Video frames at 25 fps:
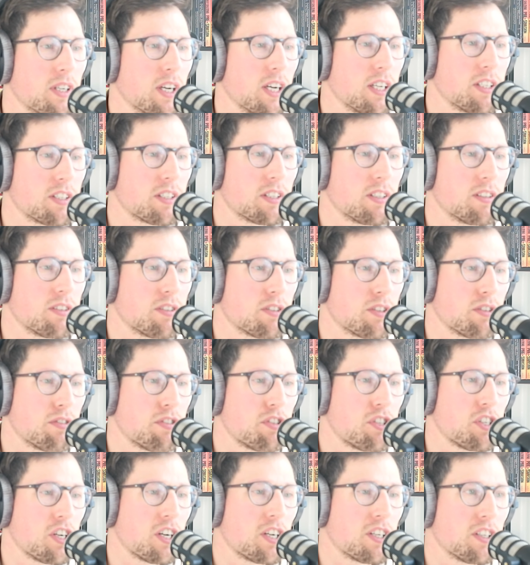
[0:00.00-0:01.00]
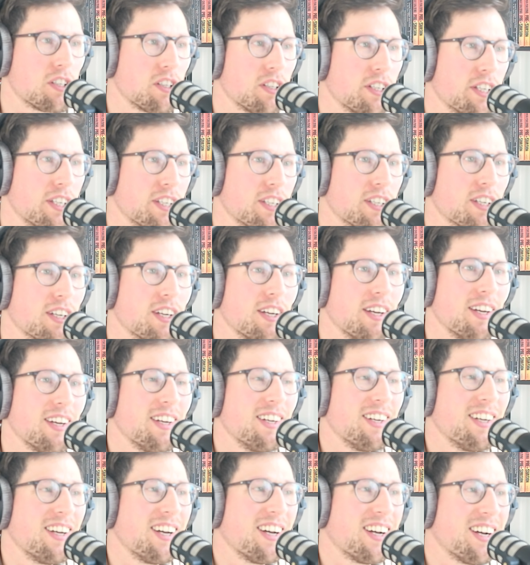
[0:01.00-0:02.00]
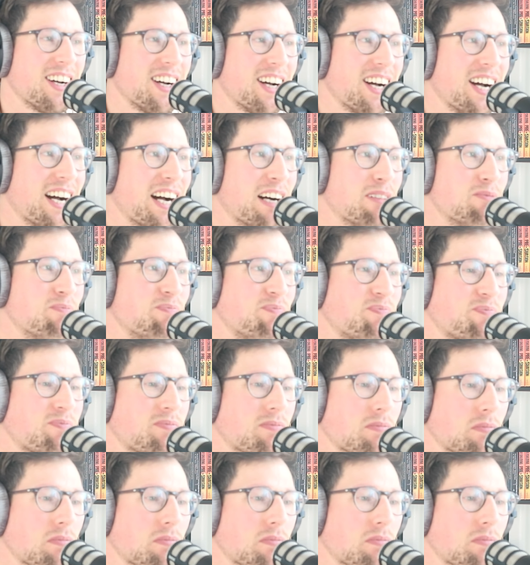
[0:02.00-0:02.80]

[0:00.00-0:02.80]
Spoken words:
you guys can sort of share the link. Let's